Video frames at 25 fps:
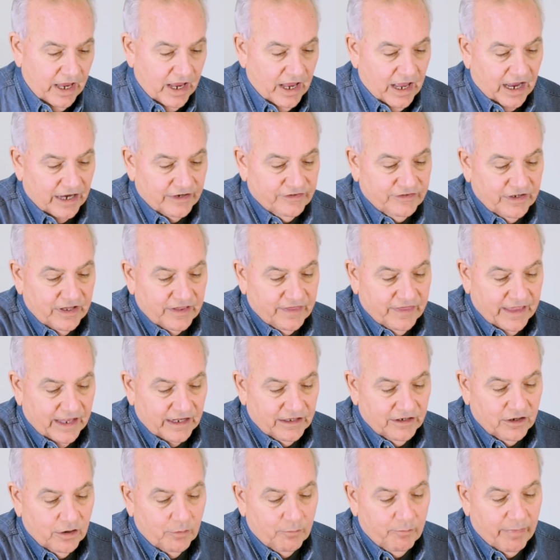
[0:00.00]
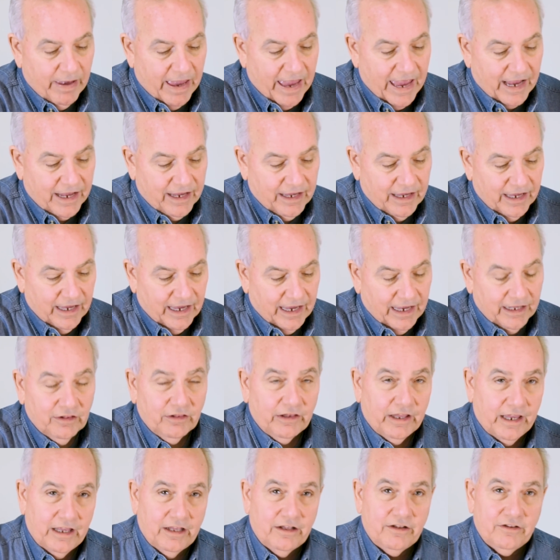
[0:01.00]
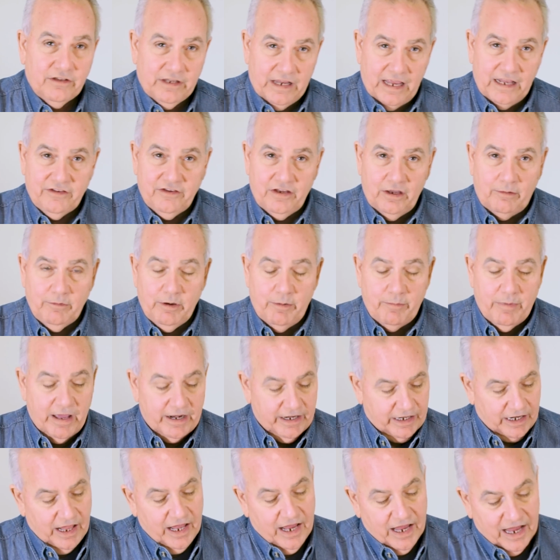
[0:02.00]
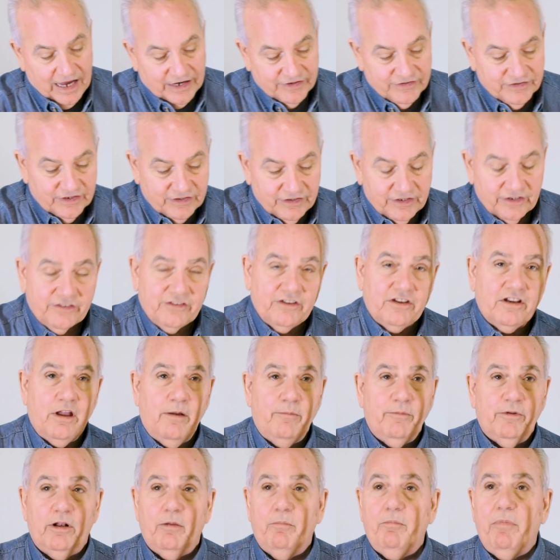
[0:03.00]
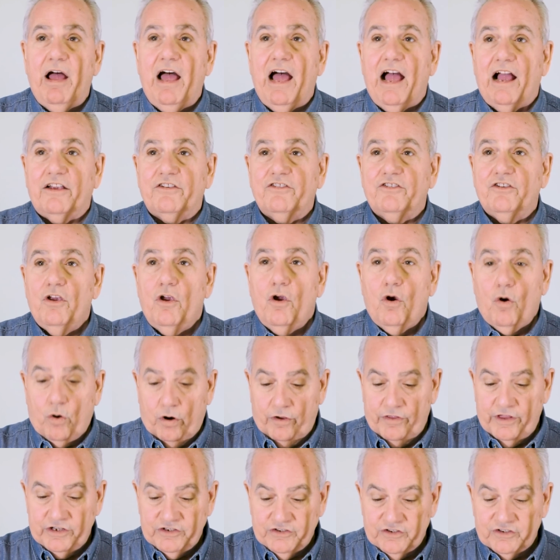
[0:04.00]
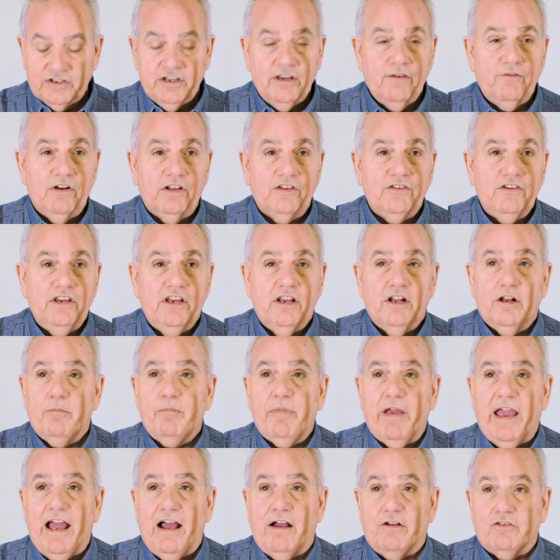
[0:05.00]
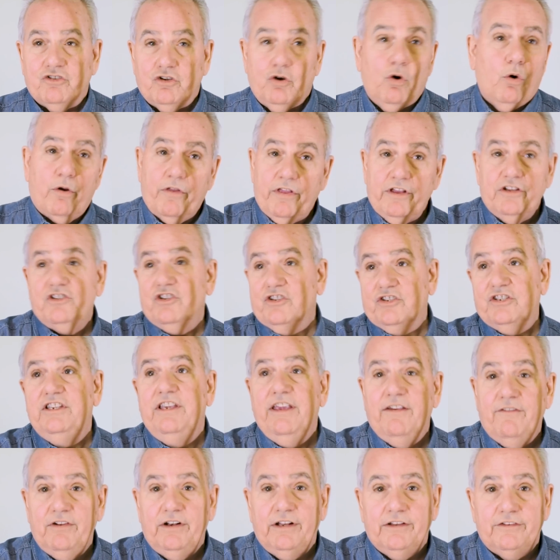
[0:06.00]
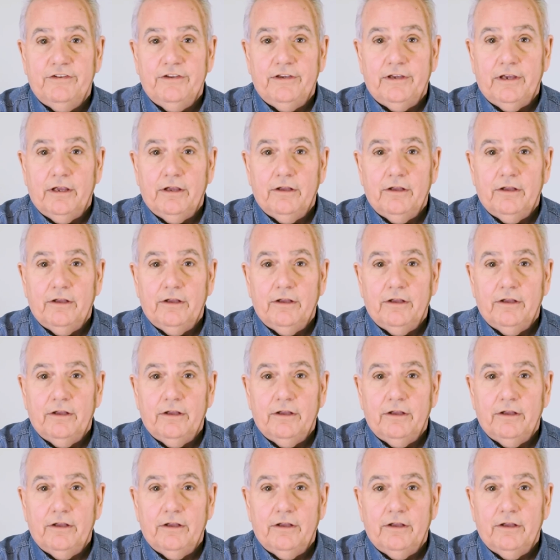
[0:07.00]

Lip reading: I said, then come back and tell me about it. I said, does it come in a box or are they just giving it to you in a pouch or are they just giving it to you?